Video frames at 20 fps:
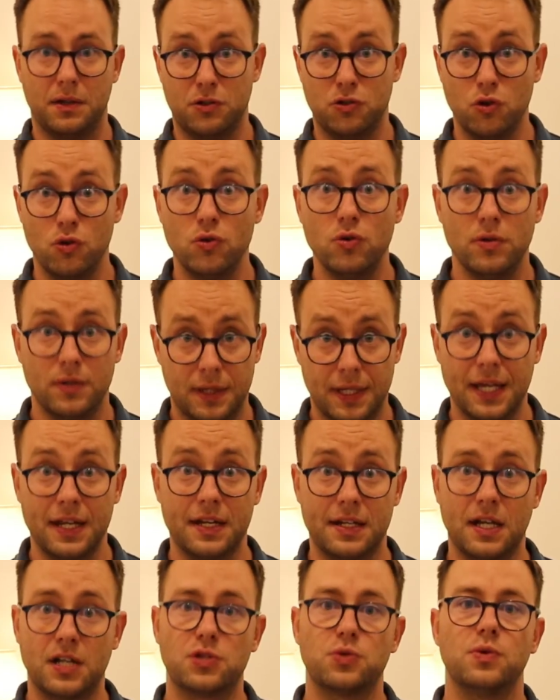do get
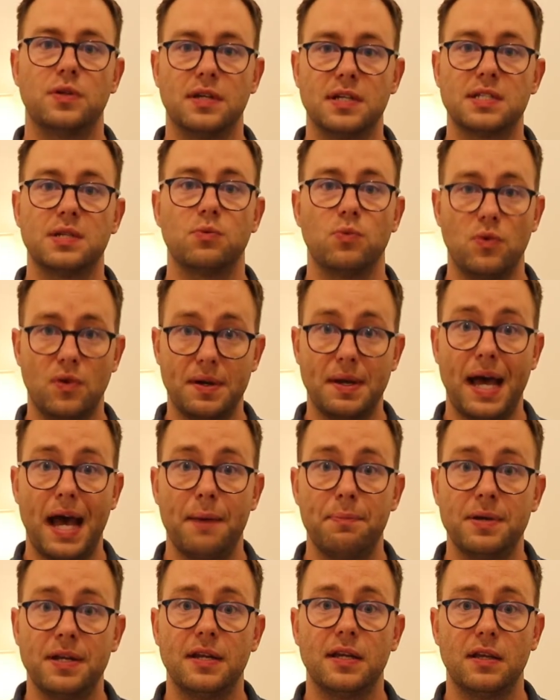in touch with us, and we'll be
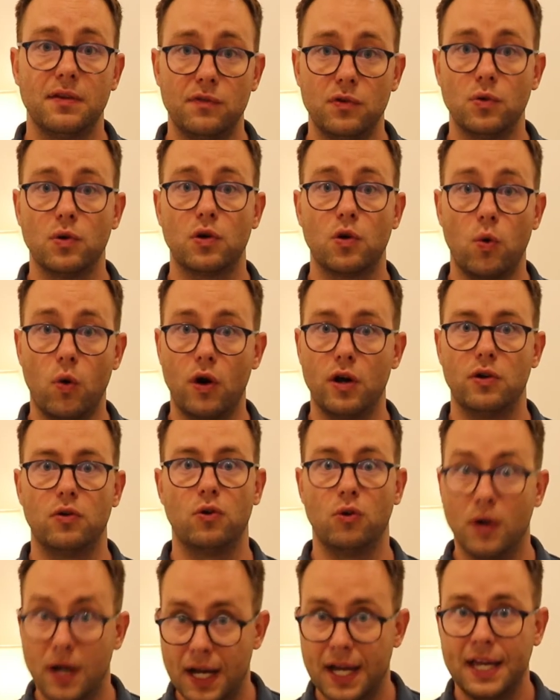happy to give you a quote
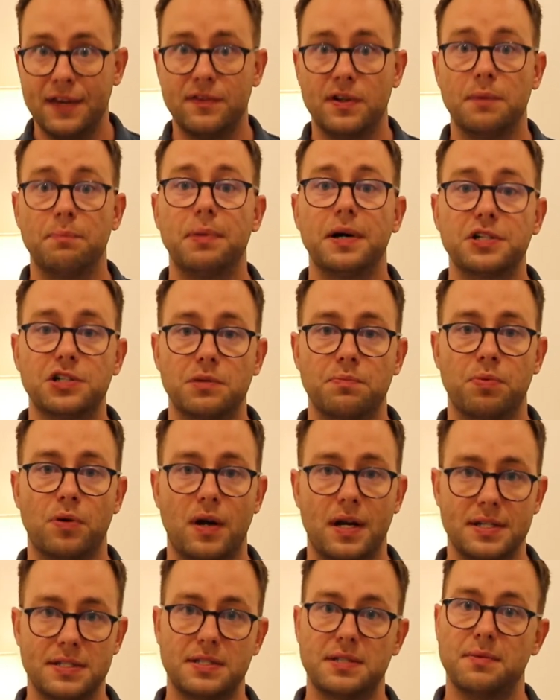or even a budget
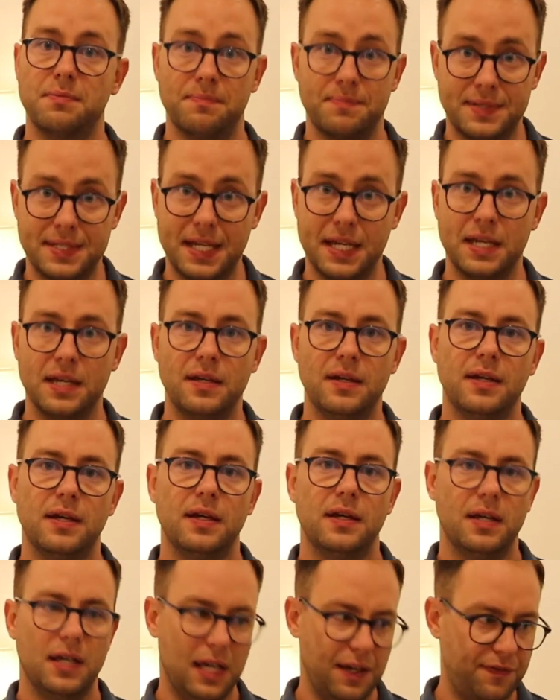price to see
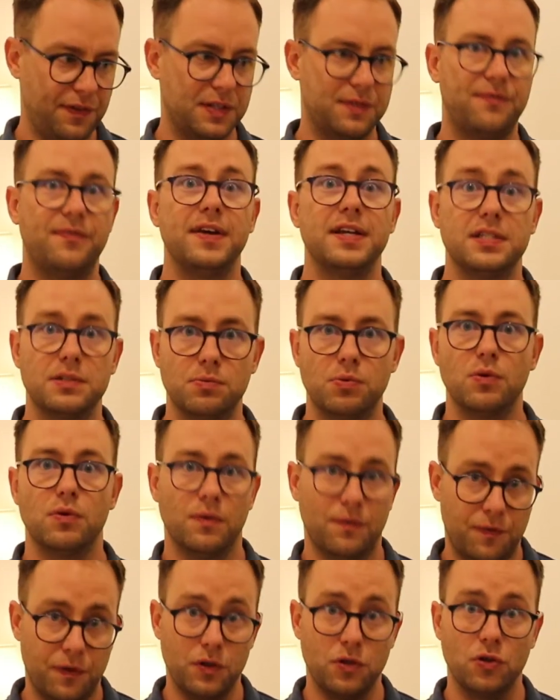if it's feasible
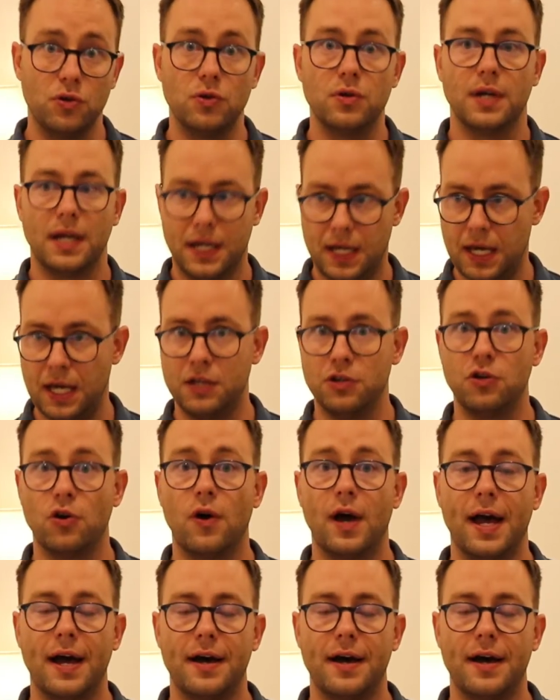for you and your